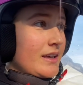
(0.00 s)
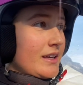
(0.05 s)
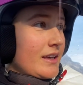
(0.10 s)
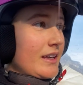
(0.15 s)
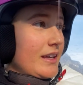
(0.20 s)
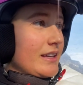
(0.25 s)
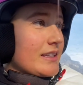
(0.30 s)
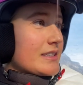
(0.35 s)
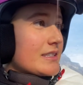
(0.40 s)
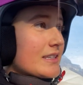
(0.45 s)

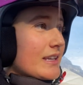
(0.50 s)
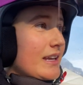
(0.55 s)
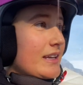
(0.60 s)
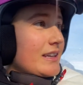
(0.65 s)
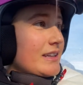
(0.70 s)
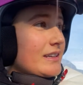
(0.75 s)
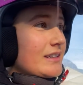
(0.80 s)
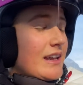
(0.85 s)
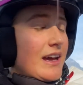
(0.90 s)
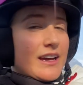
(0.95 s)
It's
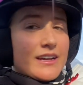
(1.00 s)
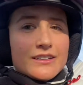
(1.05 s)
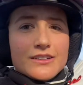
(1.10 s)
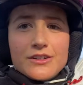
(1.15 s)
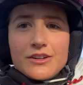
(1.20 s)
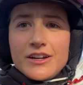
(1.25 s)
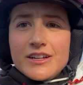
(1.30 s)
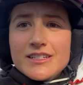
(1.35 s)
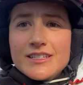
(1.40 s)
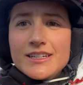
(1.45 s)
like not
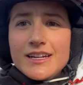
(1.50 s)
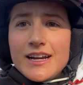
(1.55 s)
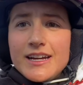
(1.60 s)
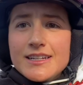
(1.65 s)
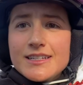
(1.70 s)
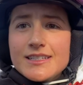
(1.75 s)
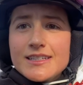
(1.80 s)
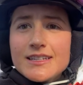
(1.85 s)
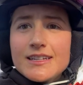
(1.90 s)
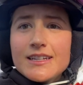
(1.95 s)
crazy
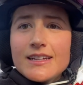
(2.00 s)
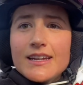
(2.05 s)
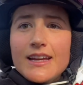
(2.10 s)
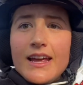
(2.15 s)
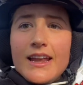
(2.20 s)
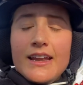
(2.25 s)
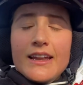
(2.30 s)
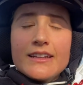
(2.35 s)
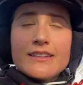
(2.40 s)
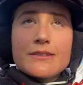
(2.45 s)
icy,
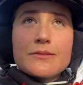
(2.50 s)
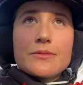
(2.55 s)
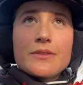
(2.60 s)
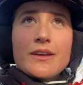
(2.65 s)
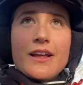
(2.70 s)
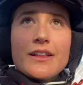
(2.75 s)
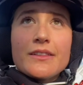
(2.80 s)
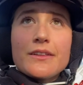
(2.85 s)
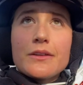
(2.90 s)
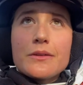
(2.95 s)
and it's
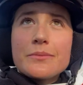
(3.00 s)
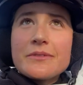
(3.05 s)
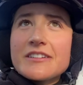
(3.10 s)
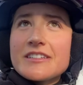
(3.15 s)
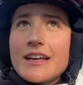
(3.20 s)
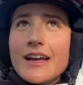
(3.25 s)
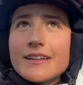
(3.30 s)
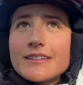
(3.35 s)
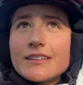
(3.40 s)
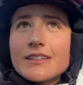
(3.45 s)
a little bit
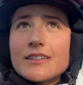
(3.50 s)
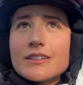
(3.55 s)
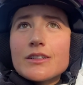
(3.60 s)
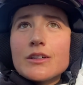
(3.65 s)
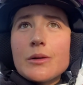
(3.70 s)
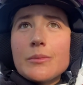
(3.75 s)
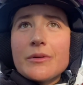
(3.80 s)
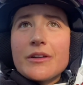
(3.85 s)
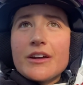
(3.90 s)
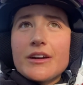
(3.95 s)

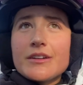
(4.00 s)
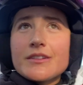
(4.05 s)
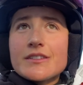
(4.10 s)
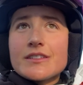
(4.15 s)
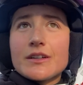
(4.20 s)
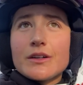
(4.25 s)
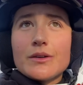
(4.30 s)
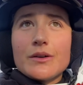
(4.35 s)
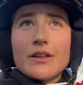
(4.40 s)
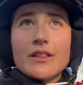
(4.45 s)
technical, but
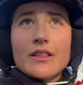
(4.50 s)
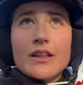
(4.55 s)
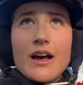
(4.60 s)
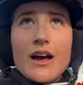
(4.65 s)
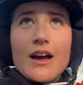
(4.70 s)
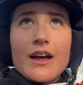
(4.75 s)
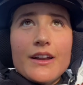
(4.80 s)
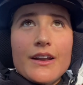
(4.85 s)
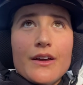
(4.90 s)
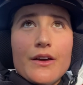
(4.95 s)
also a
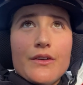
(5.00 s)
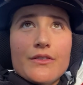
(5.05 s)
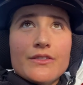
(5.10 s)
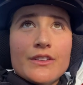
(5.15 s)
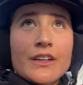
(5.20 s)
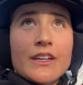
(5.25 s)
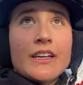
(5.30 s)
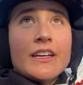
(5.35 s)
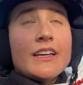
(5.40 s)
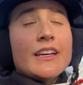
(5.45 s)
lot of
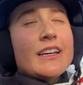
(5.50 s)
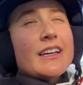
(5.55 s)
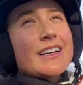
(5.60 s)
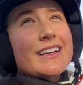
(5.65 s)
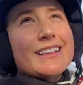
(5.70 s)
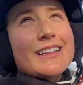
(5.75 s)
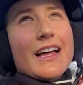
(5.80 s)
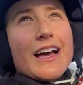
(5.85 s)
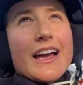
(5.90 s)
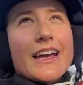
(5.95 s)

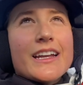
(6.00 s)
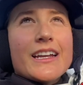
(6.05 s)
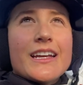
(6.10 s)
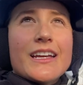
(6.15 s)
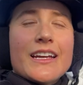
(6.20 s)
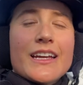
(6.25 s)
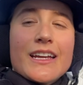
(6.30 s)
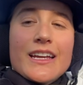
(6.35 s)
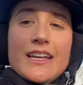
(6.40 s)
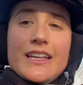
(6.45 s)

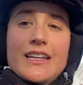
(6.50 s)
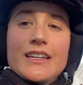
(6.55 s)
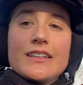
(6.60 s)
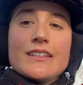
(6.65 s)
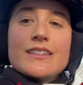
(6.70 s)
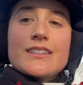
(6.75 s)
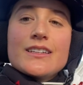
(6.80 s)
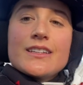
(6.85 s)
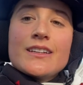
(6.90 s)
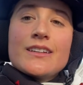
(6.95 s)
gliding
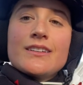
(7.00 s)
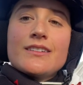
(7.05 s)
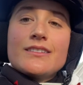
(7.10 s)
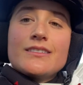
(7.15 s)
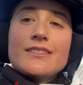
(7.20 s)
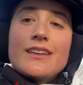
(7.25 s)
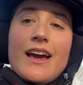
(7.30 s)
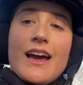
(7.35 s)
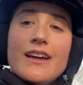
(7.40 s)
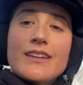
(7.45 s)
and
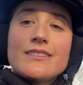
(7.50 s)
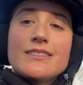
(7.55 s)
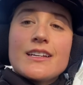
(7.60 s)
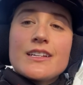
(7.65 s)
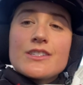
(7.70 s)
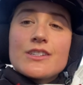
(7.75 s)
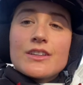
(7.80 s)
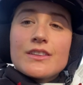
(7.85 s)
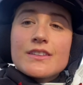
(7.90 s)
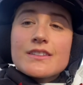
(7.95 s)
yeah,
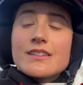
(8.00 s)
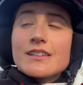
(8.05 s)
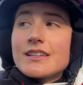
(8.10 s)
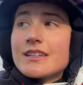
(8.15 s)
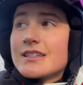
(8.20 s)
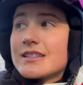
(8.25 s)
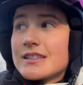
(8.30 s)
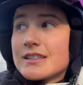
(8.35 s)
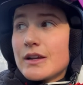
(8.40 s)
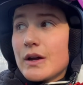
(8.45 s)
touch on the
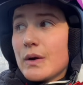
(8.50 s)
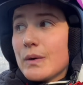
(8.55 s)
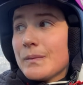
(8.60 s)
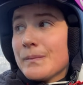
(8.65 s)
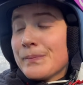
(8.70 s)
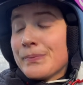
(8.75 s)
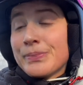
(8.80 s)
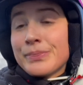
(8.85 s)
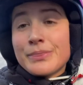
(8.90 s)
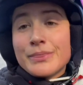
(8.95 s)
skis. So
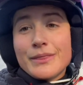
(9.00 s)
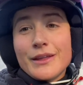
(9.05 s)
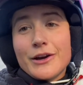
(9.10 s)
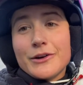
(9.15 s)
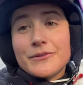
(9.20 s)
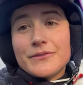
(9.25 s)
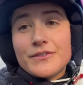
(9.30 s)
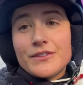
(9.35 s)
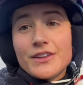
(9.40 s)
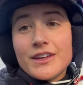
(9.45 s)

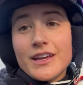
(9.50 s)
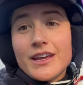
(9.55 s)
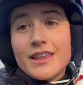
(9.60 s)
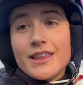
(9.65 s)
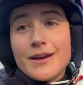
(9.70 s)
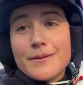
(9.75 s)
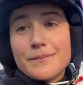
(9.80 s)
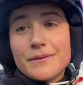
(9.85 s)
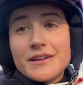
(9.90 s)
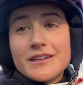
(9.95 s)
hopefully
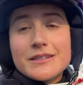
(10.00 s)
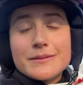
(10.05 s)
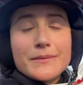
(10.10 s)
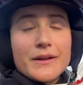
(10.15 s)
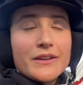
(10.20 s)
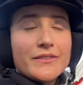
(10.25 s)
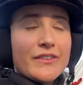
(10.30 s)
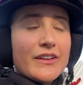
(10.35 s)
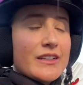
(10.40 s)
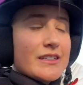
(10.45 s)
that plays to my
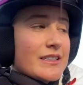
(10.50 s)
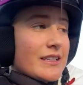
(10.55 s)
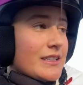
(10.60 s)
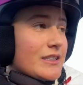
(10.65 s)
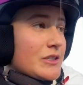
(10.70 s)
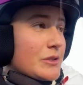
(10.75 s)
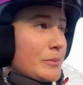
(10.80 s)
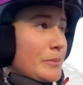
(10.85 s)
advantage.